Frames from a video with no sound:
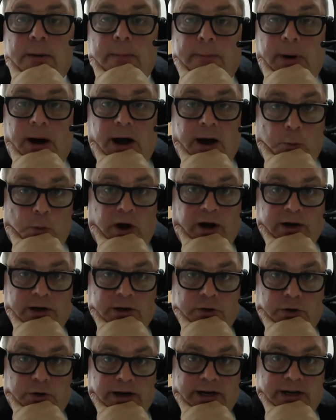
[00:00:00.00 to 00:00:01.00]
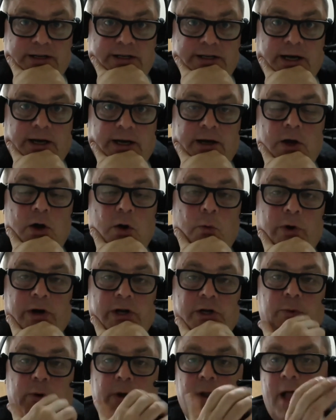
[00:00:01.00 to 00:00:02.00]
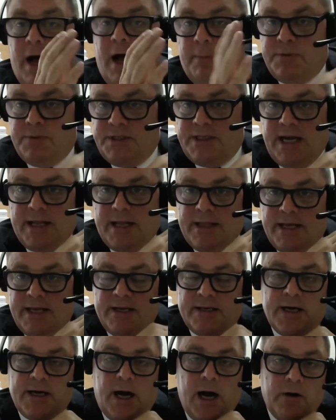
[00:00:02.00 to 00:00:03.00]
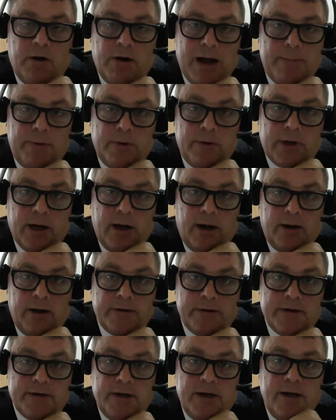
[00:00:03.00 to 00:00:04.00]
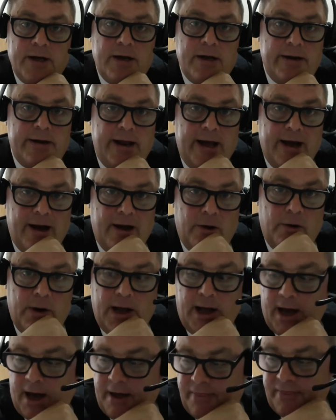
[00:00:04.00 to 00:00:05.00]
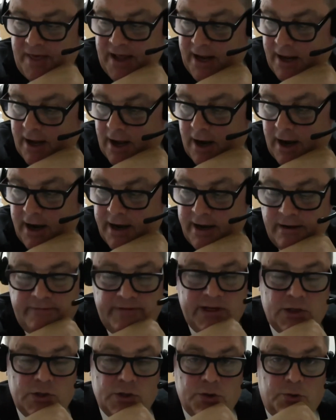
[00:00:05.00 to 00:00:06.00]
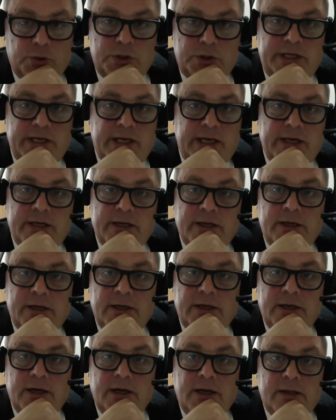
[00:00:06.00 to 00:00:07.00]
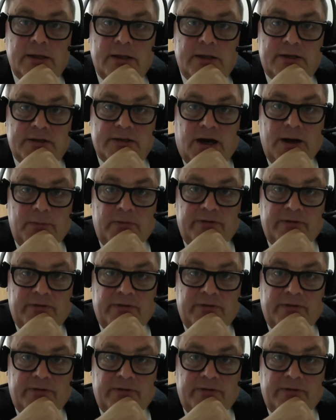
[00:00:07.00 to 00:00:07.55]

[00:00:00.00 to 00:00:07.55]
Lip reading: by one creditor, which will upset the entire apple cart. Now, I think I have exhausted the time